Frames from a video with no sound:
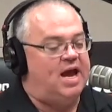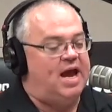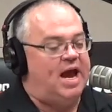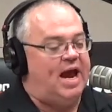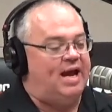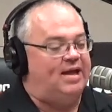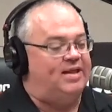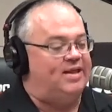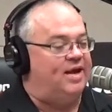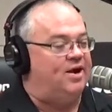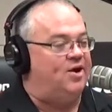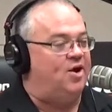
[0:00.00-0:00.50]

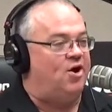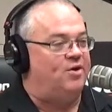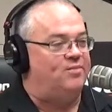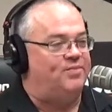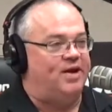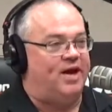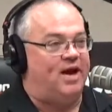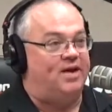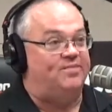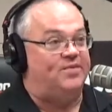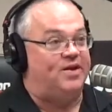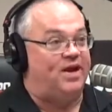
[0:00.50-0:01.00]
And they called
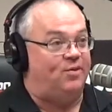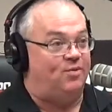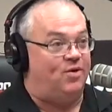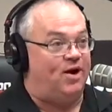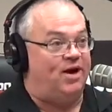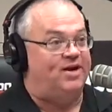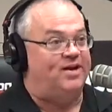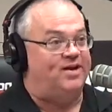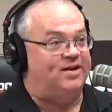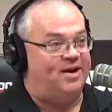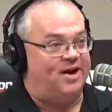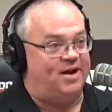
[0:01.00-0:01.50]
me up. They
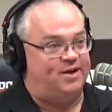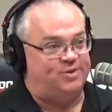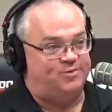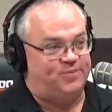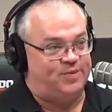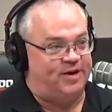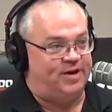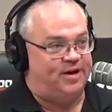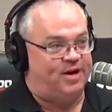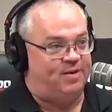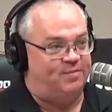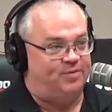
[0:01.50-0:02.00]
recognized
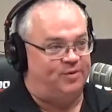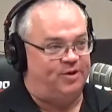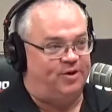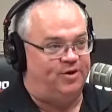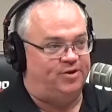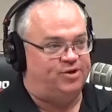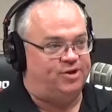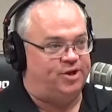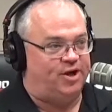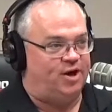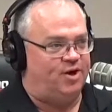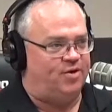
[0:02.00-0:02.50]
me a couple of
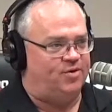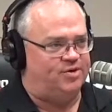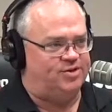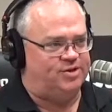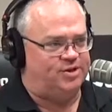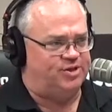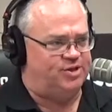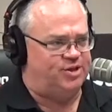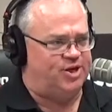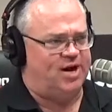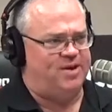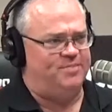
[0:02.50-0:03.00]
years ago as
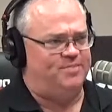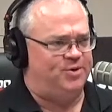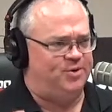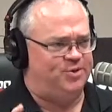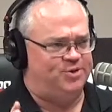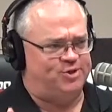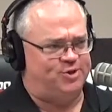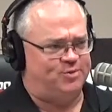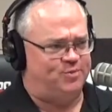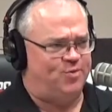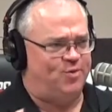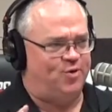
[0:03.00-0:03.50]
a champion
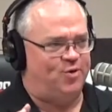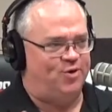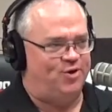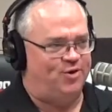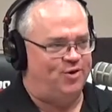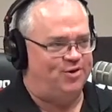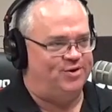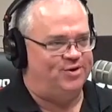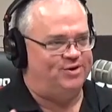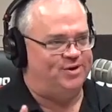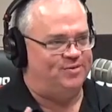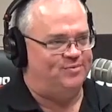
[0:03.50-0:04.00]

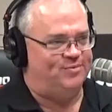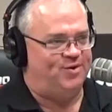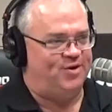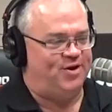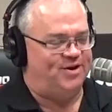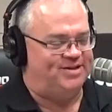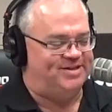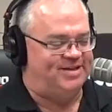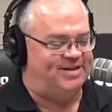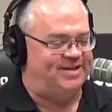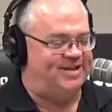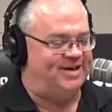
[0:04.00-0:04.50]
supporter or some
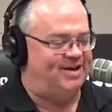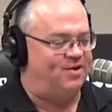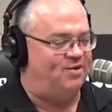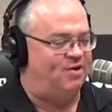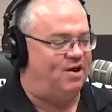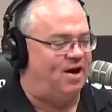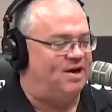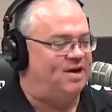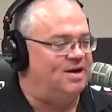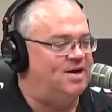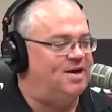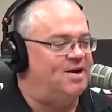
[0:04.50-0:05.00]
crazy thing,
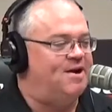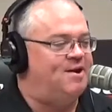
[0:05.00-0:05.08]
right?